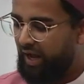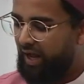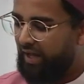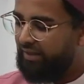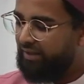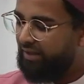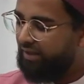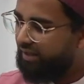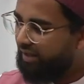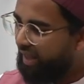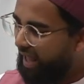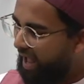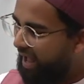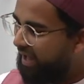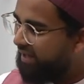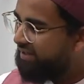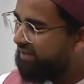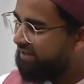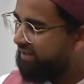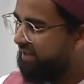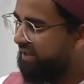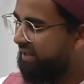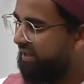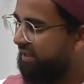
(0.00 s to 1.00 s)
And the
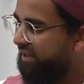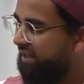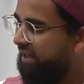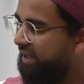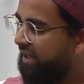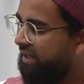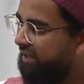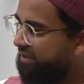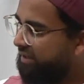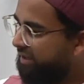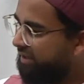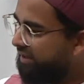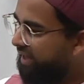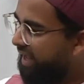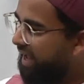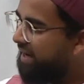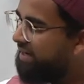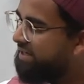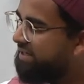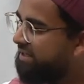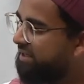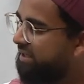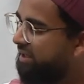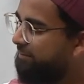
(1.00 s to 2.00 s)
last thing, the
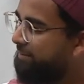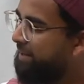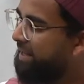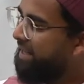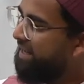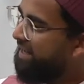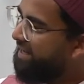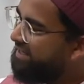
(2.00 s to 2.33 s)
last tip